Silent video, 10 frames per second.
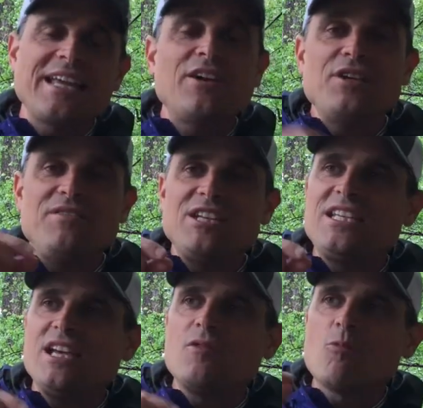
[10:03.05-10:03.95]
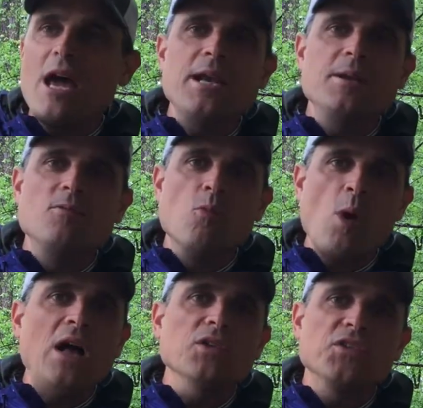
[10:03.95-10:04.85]
they even get red
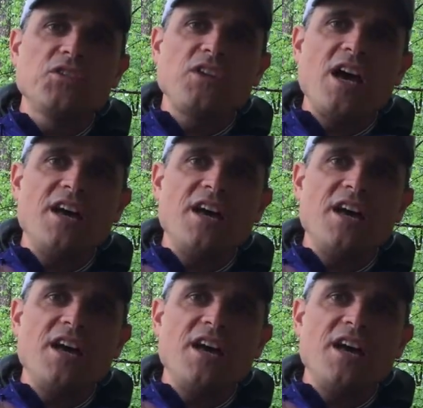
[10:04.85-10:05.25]
welts.